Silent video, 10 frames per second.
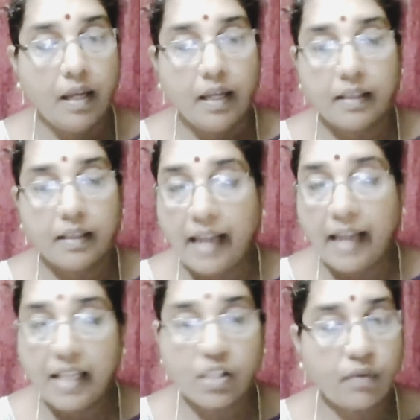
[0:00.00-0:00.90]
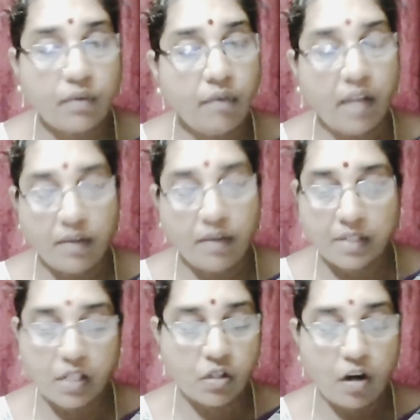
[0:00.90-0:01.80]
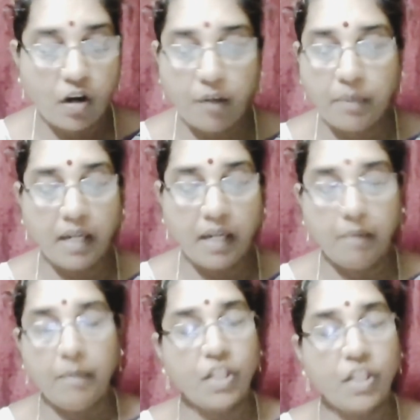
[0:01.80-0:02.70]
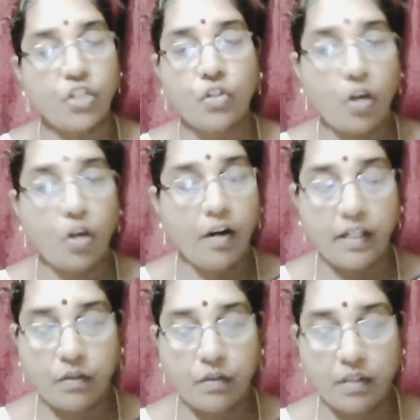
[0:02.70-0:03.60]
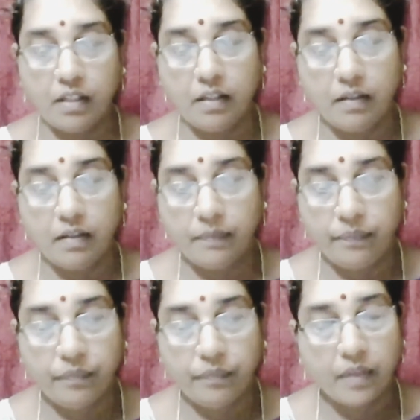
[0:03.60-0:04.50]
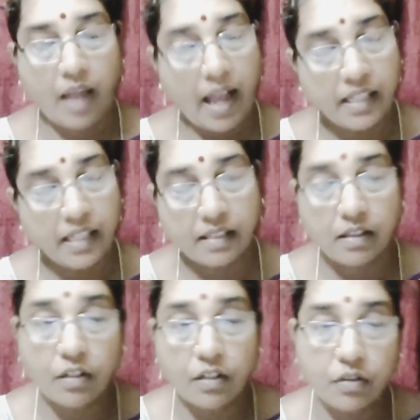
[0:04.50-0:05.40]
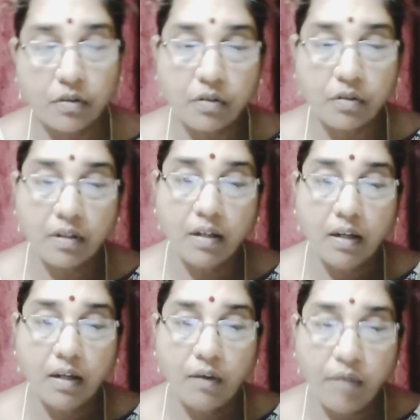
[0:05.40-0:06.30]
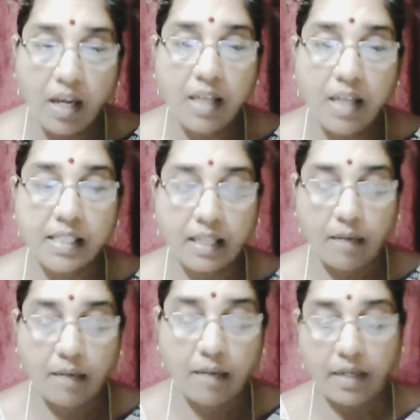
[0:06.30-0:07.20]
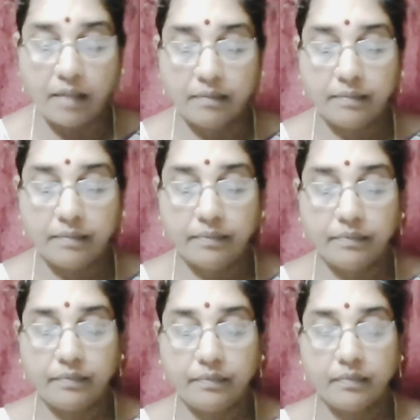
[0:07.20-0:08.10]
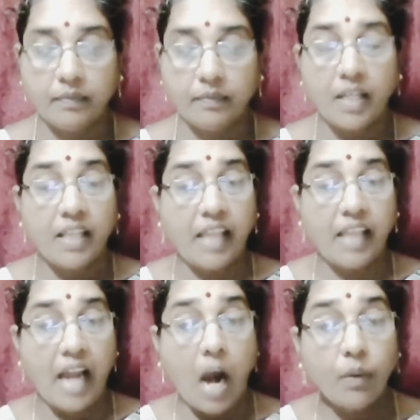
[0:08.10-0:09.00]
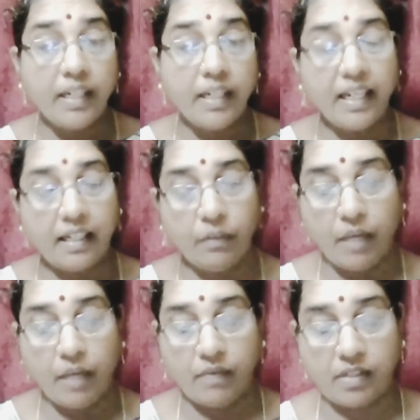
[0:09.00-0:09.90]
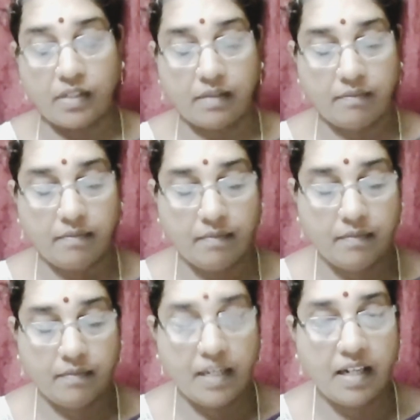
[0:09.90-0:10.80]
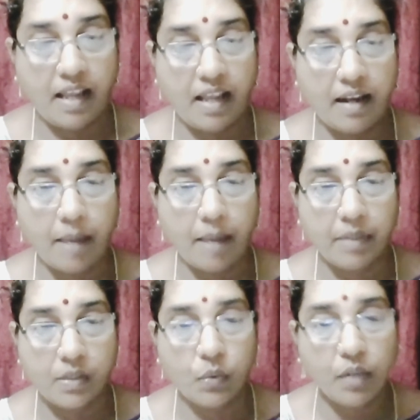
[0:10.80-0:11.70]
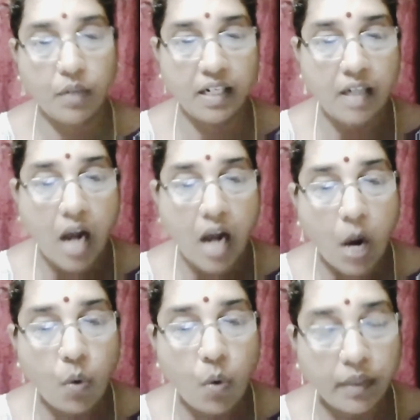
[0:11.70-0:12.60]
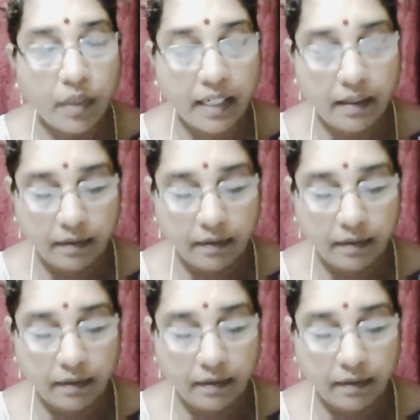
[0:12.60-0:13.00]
The dance of the waves does not bring much joy to the as the flowers can bring. They outdid the waves in their happiness. Who outdid?